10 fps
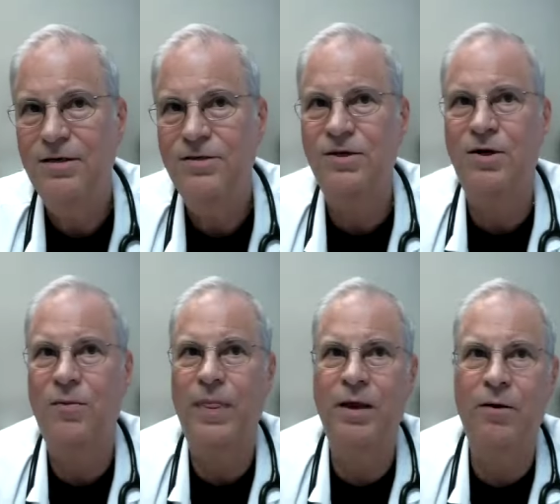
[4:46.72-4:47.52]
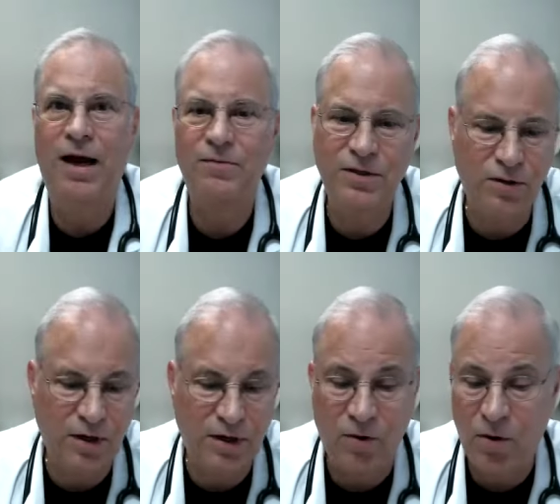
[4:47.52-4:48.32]
So True. You have to
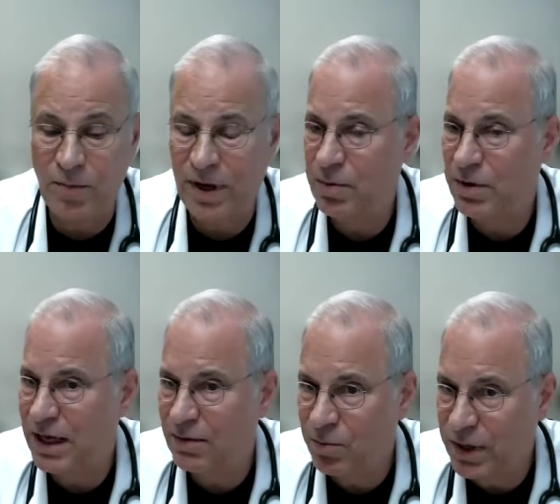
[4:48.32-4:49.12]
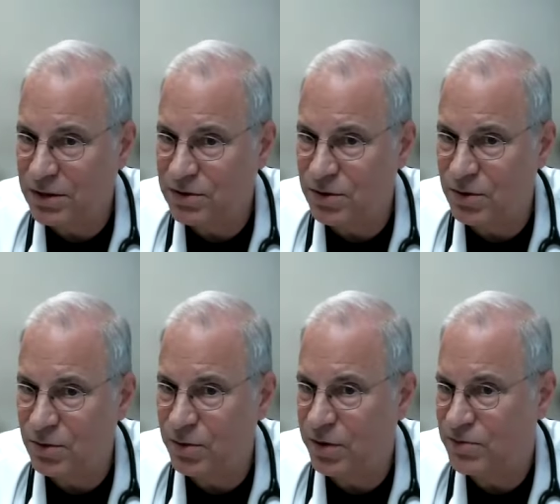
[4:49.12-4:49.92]
look, or maybe they have a mix. You,
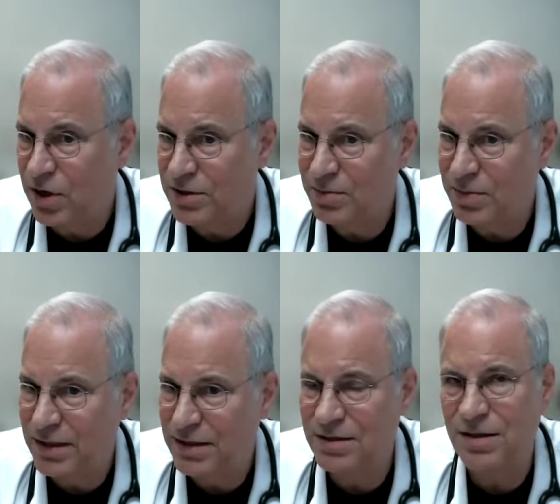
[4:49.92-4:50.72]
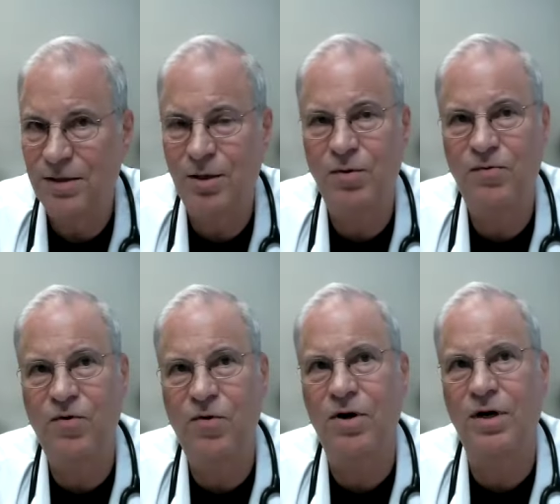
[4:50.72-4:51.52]
we've talked about this a little
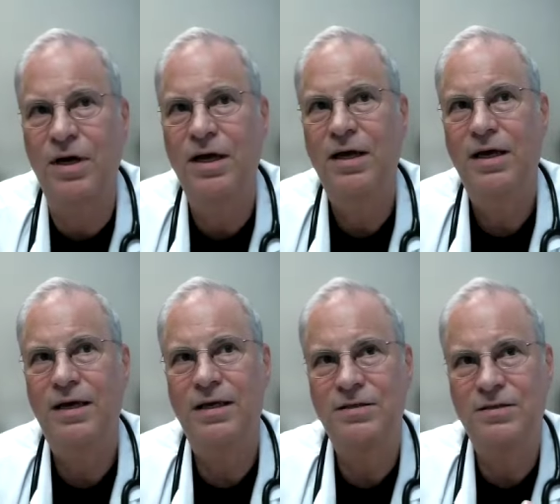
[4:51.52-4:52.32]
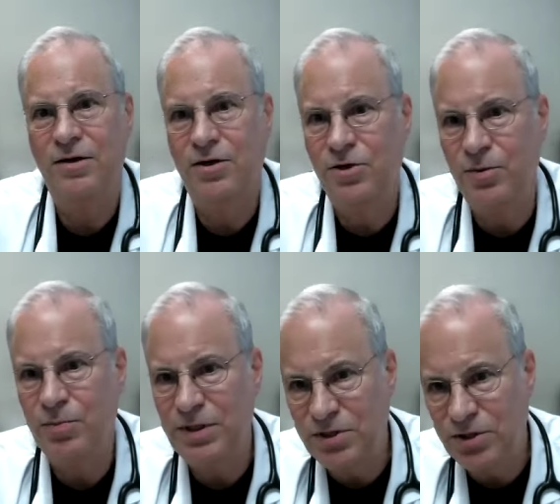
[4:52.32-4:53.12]
before, is there could
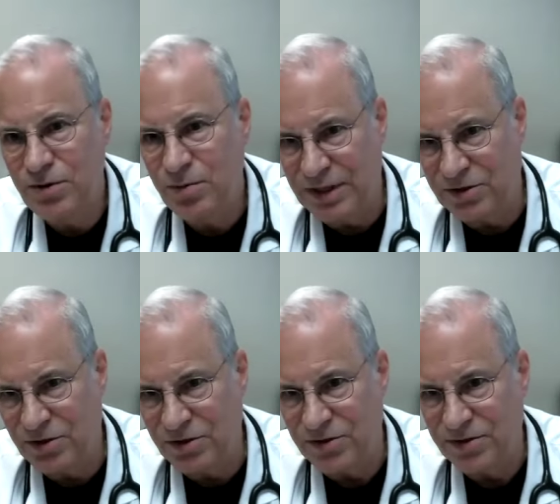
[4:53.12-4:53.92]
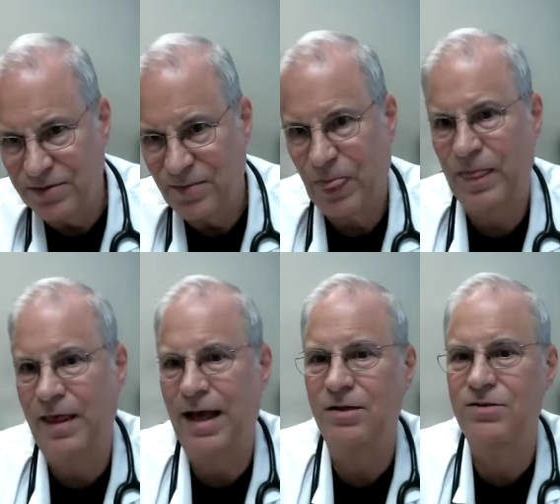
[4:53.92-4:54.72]
be two dementias.
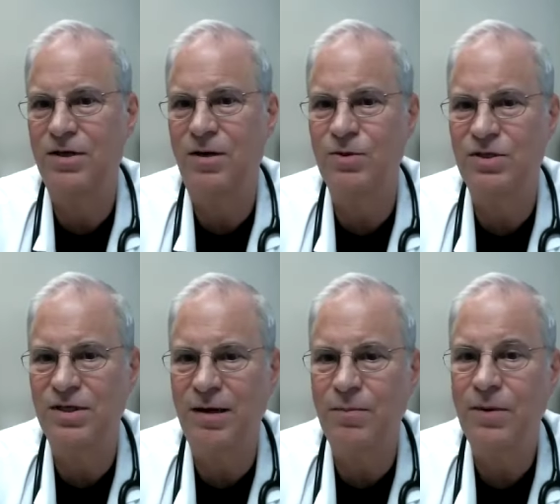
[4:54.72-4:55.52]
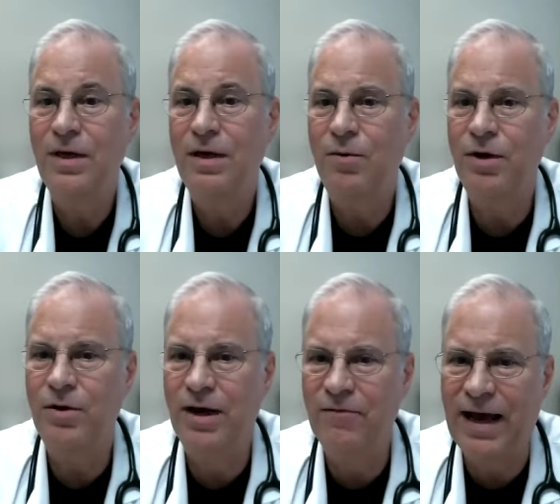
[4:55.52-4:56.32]
The Alzheimer's type, where
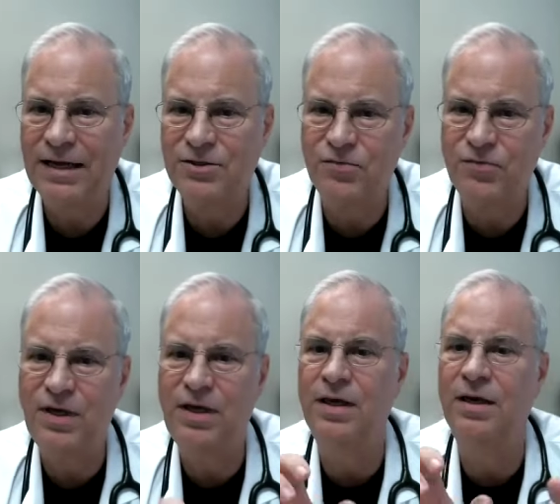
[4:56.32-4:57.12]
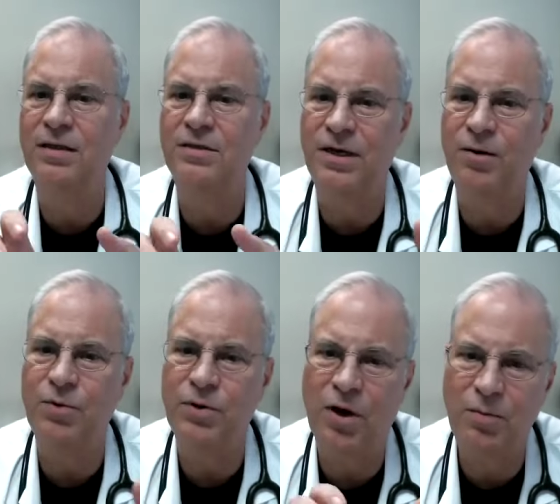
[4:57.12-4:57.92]
you have atrophy in the
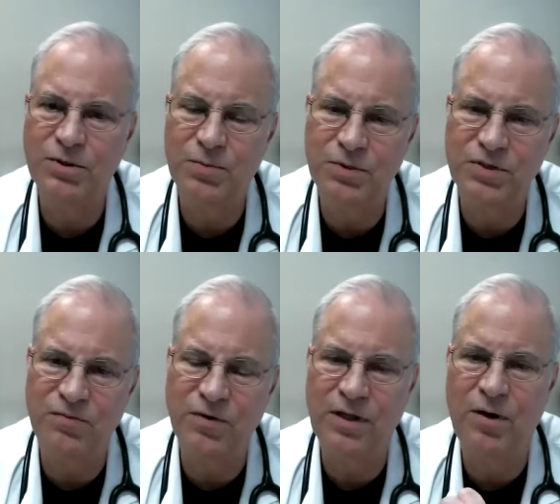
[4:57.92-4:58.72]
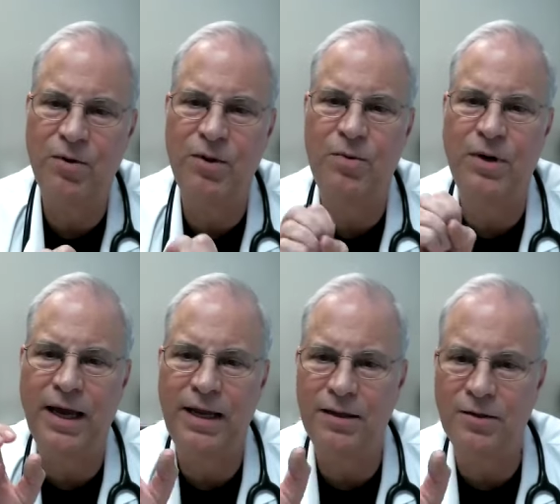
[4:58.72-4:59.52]
temporal lobe, a specific lobe of the
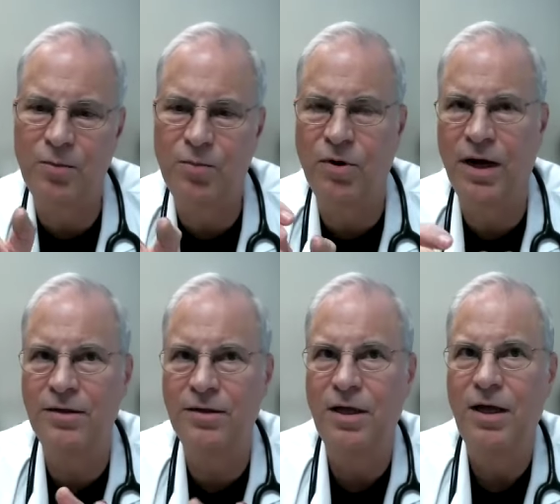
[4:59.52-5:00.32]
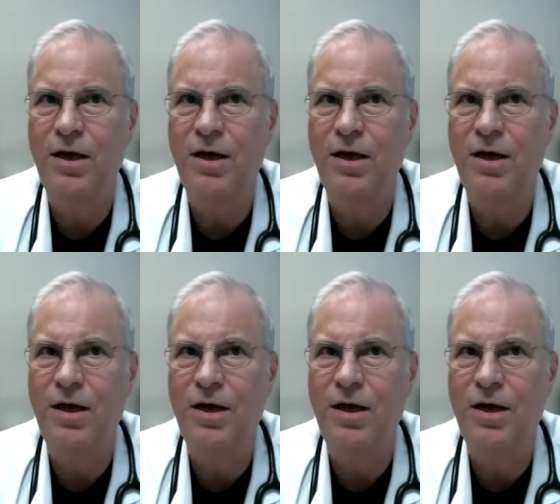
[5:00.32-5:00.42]
brain, a little parietal,